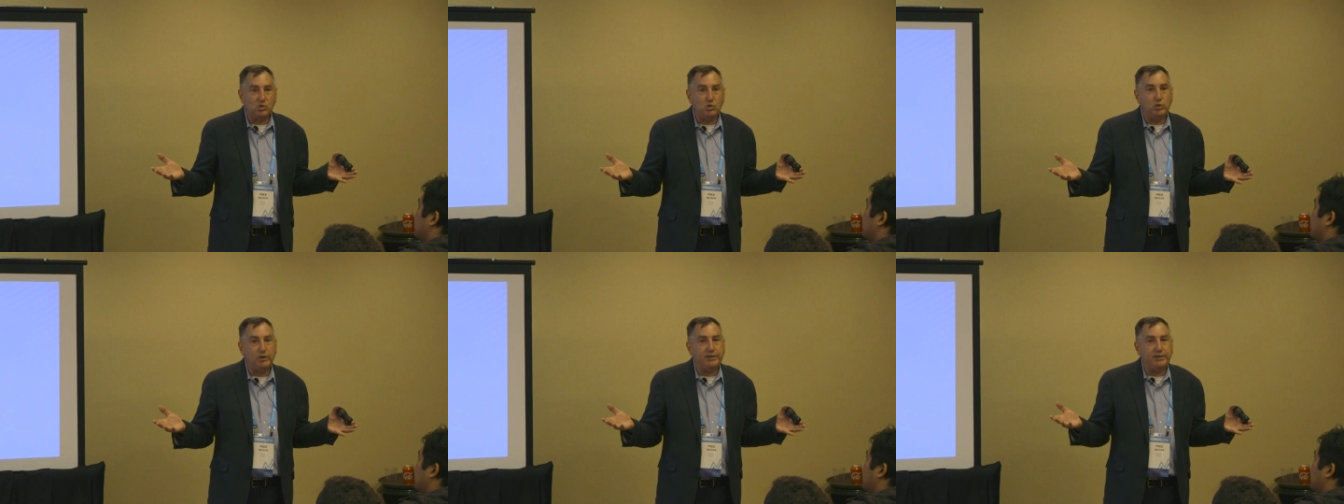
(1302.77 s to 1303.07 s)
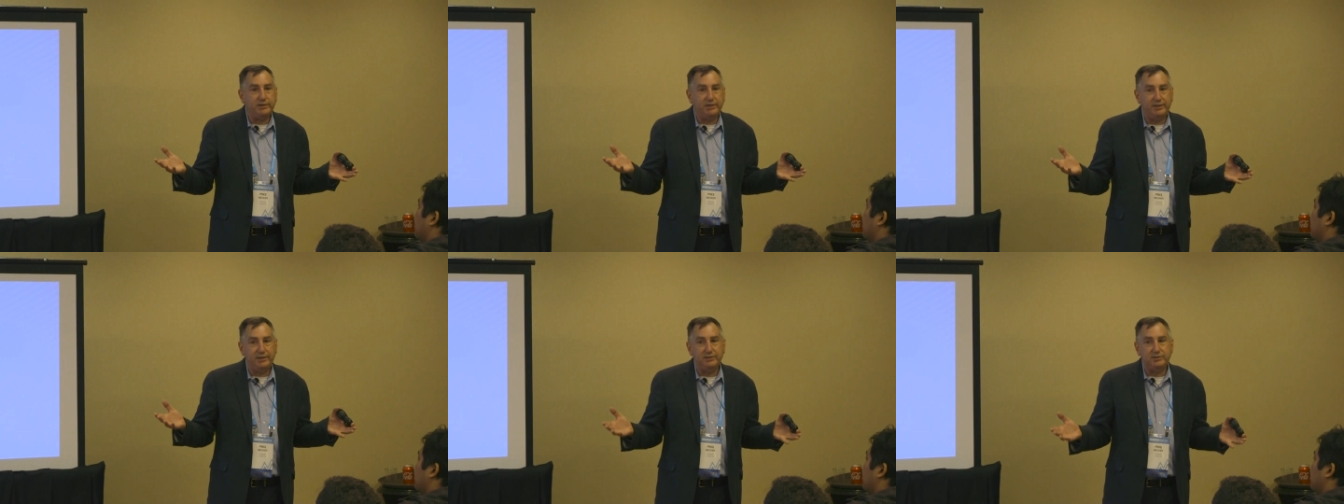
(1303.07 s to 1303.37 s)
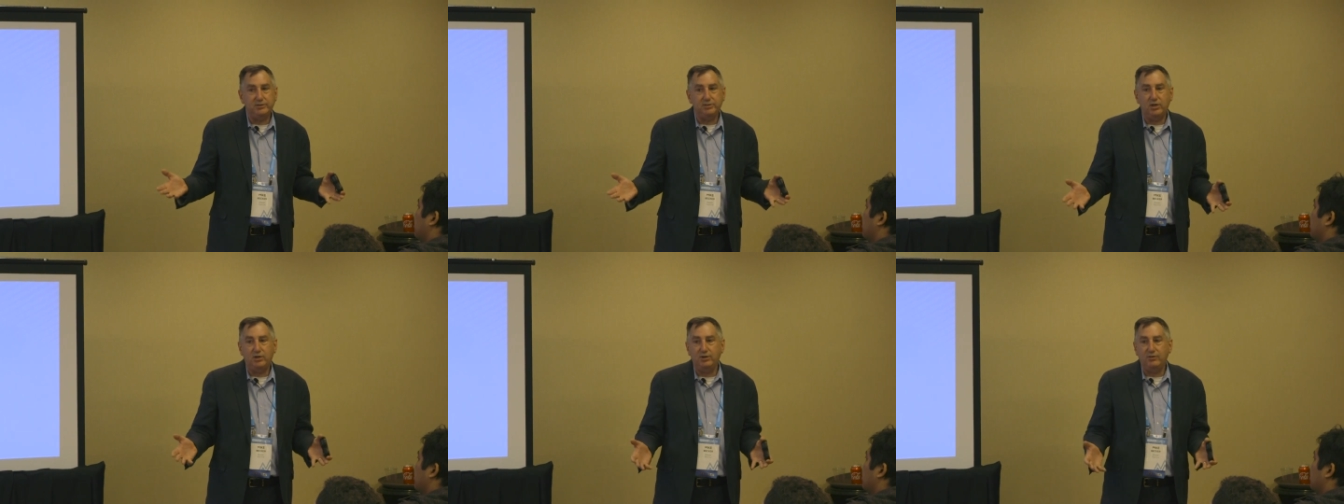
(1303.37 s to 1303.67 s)
quickly.
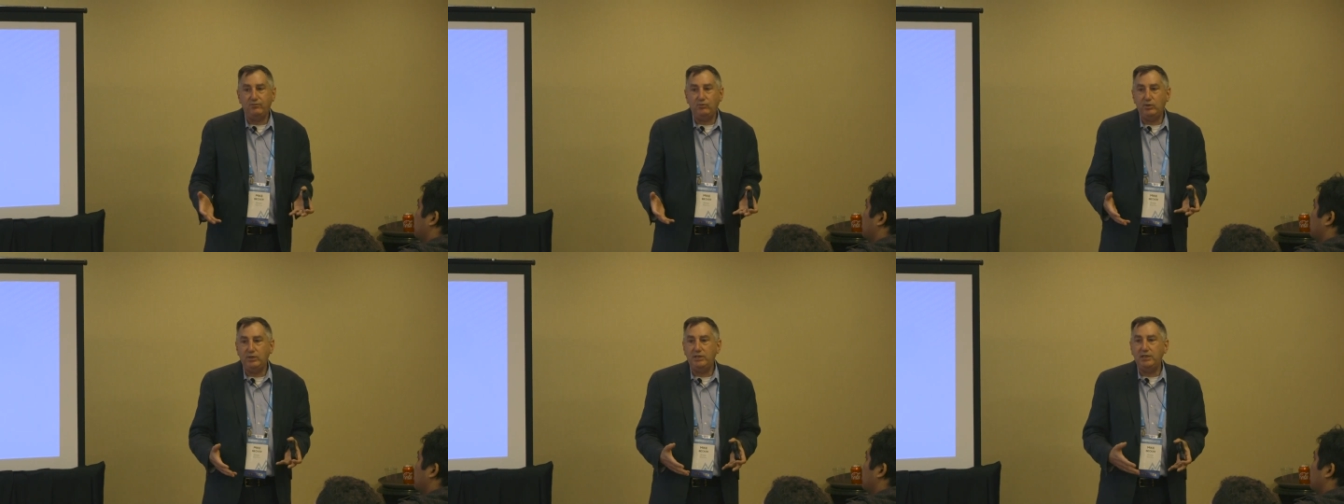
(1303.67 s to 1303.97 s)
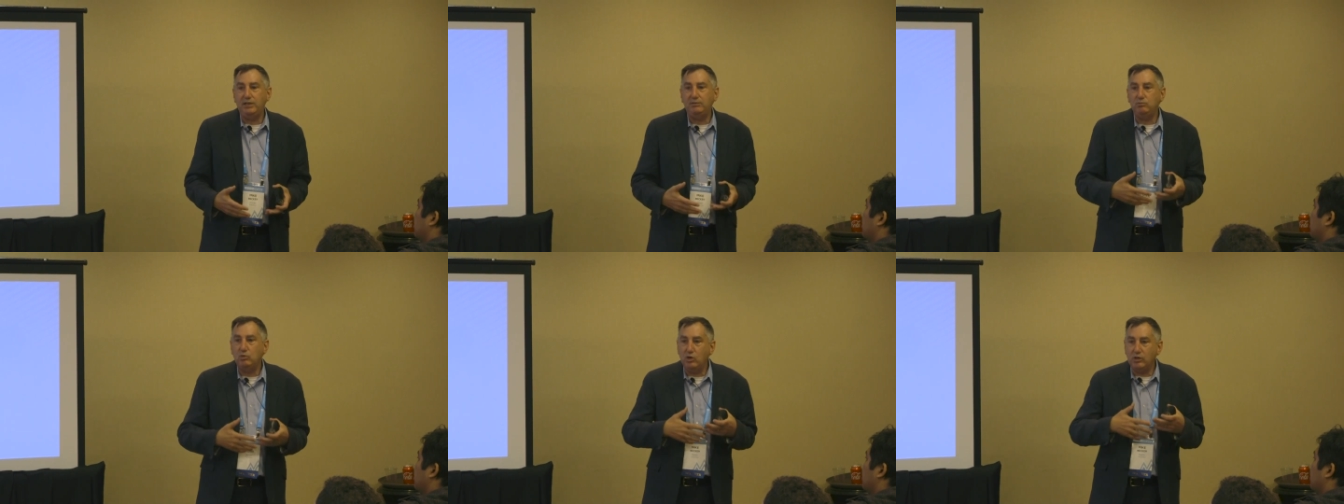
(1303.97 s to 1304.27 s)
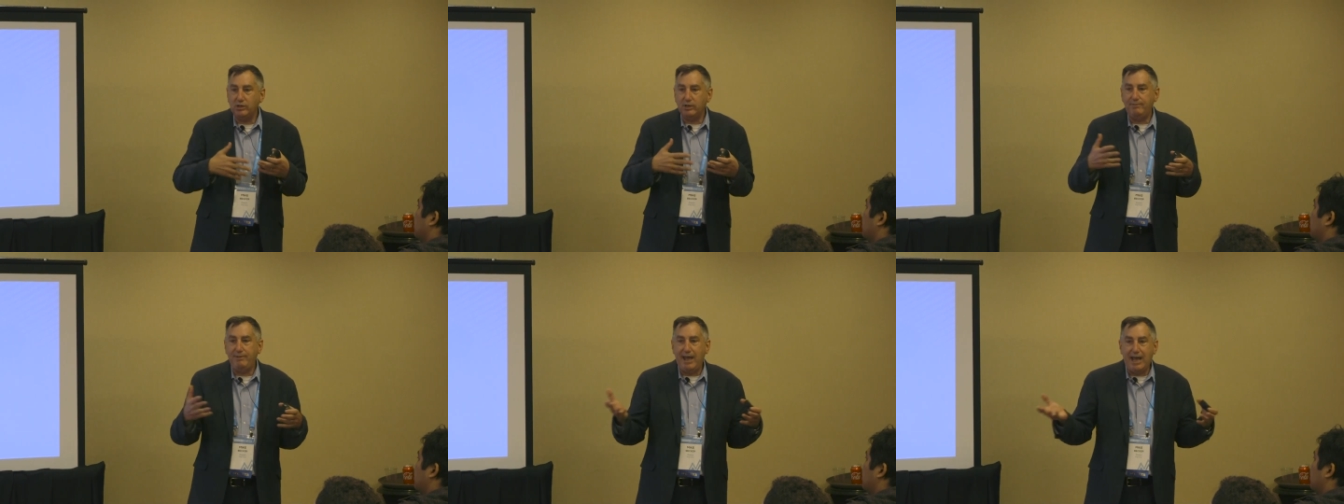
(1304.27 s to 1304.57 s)
So if we need
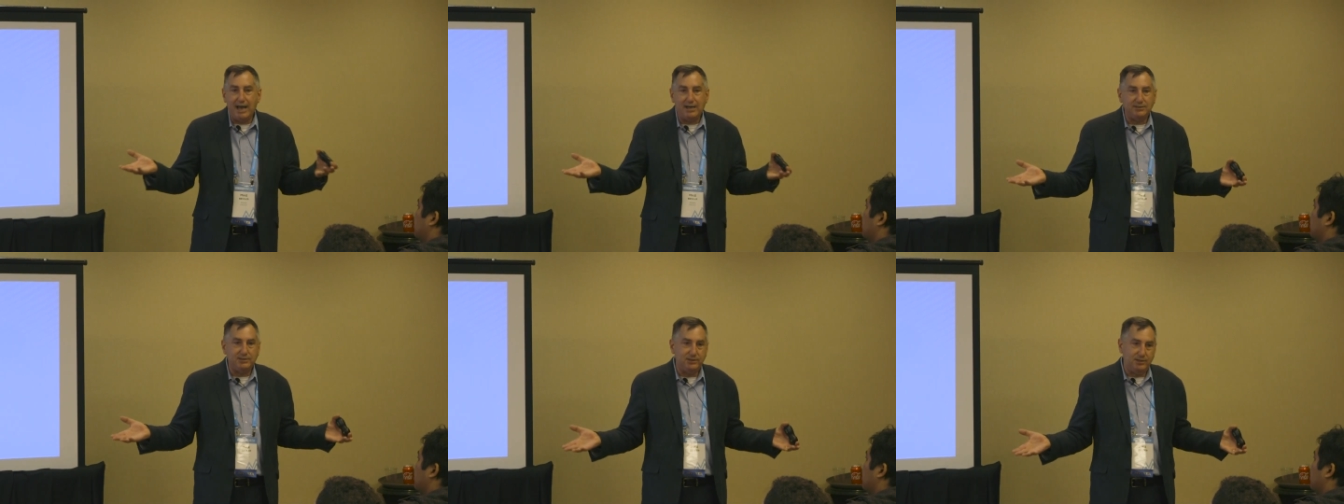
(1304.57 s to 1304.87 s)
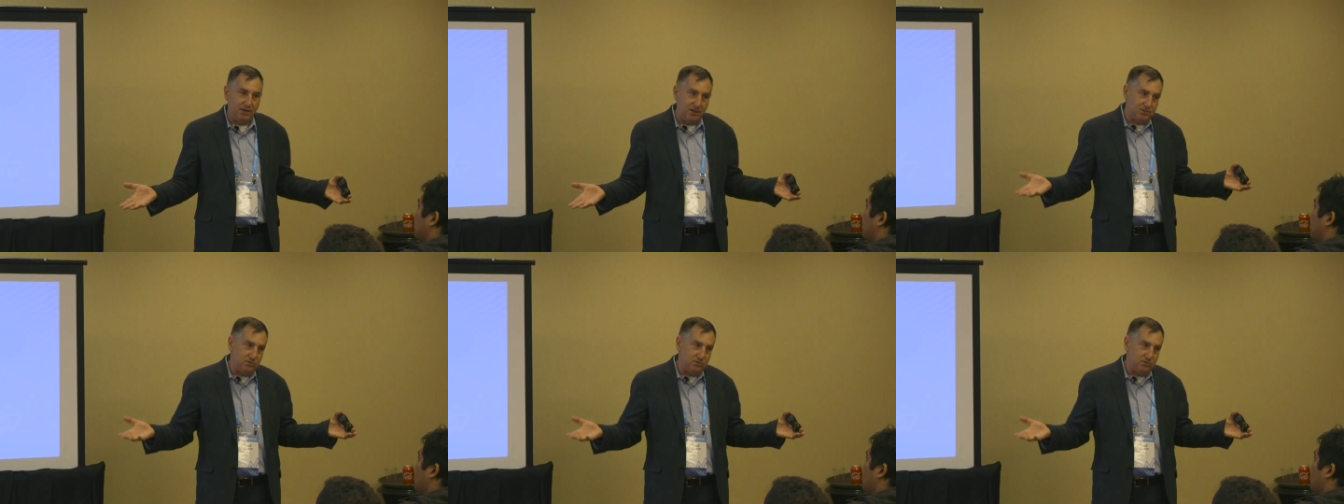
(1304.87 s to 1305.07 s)
more capacity,